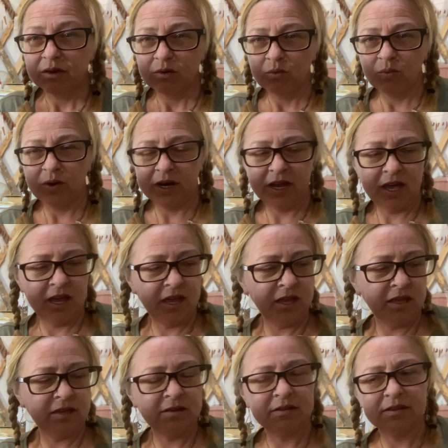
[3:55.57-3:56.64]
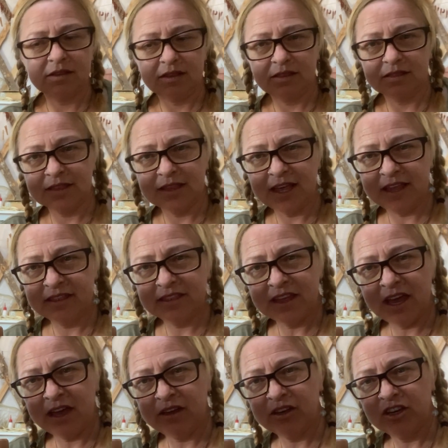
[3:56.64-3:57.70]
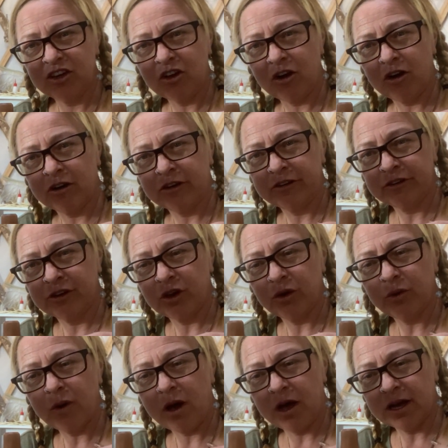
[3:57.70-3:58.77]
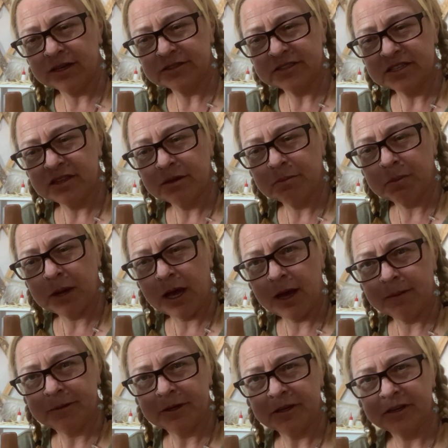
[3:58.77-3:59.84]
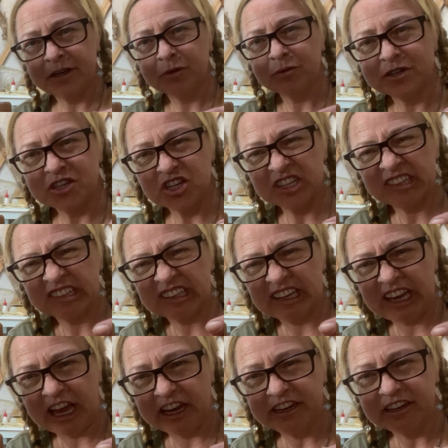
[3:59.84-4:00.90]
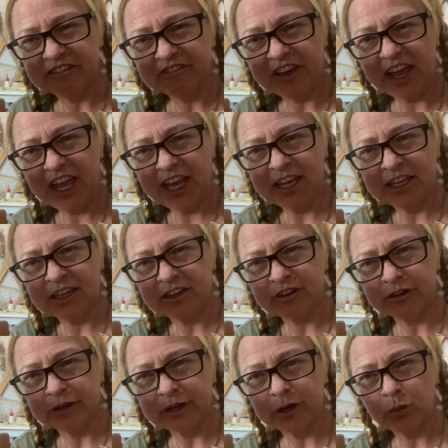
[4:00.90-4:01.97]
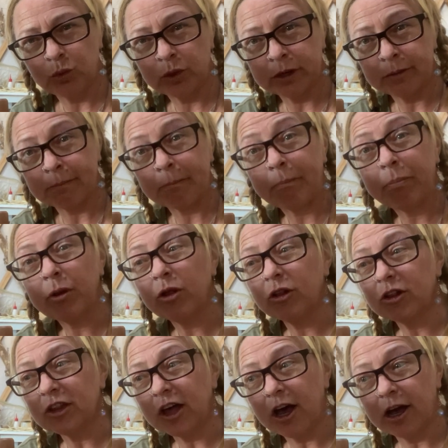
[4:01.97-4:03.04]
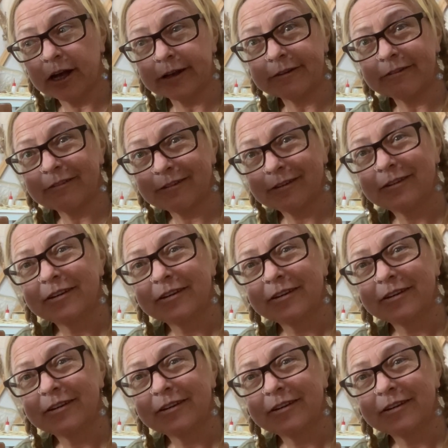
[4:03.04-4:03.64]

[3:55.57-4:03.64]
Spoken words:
when I let that yarn go onto the bobbin, it just kind of hang here and it wouldn't pull on.